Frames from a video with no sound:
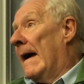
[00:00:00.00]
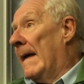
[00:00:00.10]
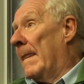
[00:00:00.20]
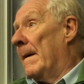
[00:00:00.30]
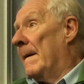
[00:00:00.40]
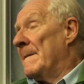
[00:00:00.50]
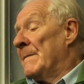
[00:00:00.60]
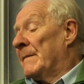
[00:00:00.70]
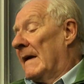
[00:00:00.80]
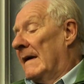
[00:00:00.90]
And
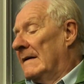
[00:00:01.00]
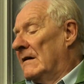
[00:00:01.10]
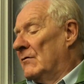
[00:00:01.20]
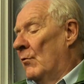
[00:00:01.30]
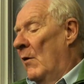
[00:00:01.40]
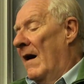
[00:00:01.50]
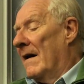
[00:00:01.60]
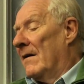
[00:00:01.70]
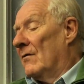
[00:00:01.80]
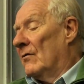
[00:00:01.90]
it is
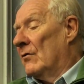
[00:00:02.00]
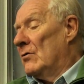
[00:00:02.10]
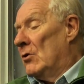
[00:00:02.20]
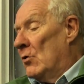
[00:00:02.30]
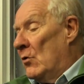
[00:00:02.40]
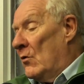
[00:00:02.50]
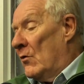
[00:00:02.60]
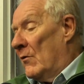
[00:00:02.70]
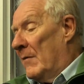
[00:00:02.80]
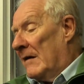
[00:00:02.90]
why the
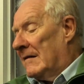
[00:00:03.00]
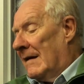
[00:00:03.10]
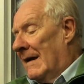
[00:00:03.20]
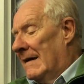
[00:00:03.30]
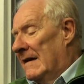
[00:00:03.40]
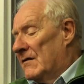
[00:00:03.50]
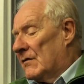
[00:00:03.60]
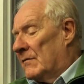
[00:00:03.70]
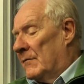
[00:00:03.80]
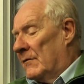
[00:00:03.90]
new
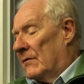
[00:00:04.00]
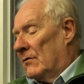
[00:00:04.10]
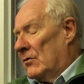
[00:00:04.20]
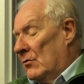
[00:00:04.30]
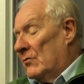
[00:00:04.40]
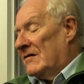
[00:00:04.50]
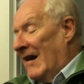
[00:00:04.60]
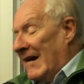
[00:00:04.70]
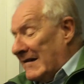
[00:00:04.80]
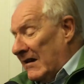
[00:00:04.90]
materialism, the new
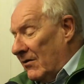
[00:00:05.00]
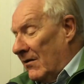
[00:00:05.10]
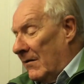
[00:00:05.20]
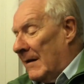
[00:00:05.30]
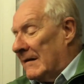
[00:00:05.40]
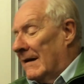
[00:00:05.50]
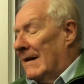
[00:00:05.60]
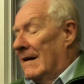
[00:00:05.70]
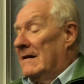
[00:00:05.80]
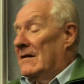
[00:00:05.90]
dialectical
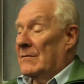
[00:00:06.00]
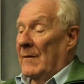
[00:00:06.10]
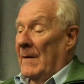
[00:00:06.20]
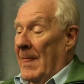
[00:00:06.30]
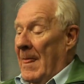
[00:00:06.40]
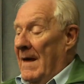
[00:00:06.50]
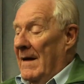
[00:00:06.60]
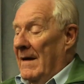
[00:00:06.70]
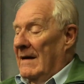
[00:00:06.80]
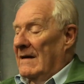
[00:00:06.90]
materialism,
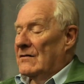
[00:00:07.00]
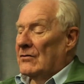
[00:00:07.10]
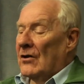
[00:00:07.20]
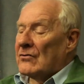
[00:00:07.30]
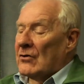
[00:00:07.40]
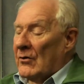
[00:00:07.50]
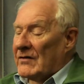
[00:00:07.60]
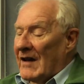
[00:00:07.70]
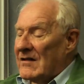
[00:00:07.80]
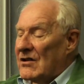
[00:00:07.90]
is not the
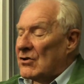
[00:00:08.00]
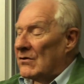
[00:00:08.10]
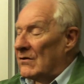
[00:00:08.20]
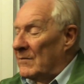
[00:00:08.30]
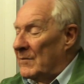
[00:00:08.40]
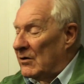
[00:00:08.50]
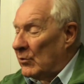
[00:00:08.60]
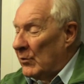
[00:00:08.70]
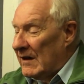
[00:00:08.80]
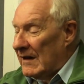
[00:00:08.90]
contradiction
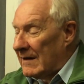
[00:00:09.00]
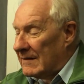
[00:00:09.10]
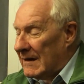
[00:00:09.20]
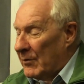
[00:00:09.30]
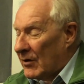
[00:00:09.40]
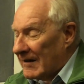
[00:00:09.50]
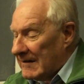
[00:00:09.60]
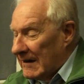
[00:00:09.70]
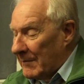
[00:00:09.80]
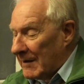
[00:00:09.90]
between
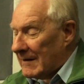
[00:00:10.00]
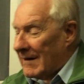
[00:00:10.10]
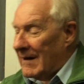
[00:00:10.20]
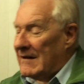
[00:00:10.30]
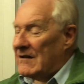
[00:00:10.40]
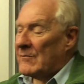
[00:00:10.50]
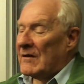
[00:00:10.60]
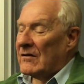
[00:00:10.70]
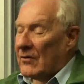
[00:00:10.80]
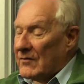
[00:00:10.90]
democratic materialism
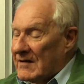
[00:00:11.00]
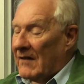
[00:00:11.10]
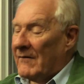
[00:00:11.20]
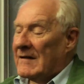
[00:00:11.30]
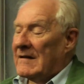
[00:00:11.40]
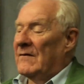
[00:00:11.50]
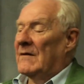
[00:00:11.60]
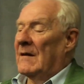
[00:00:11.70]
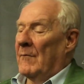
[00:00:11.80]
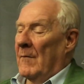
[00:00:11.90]
and
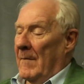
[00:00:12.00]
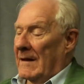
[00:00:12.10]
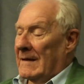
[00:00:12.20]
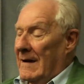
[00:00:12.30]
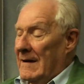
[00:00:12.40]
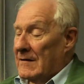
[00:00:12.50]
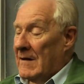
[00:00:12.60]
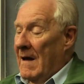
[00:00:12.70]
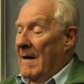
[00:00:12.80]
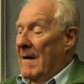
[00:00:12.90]
conservative
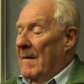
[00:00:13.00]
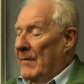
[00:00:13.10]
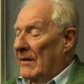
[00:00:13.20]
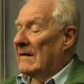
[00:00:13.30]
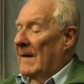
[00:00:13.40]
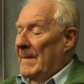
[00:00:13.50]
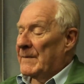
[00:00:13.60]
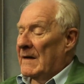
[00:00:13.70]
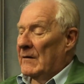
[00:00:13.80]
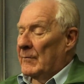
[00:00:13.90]
materialism, but
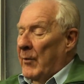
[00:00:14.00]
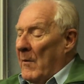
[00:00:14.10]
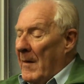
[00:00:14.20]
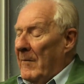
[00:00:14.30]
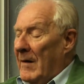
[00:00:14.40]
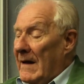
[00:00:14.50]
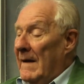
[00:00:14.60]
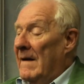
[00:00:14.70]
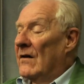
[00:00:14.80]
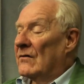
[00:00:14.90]
is
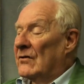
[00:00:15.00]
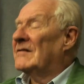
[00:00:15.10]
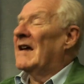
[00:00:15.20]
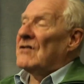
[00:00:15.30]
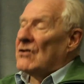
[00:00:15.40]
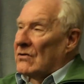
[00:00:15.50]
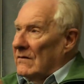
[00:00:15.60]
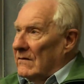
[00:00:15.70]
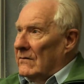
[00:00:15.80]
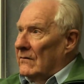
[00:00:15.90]
probably the
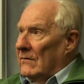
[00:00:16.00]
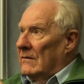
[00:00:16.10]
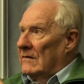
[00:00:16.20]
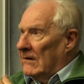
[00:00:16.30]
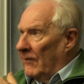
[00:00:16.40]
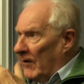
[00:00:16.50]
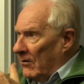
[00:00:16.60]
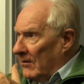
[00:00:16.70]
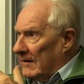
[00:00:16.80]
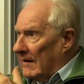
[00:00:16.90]
tensions, the
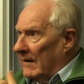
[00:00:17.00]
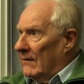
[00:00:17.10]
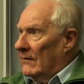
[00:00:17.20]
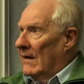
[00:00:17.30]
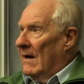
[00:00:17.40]
difficulties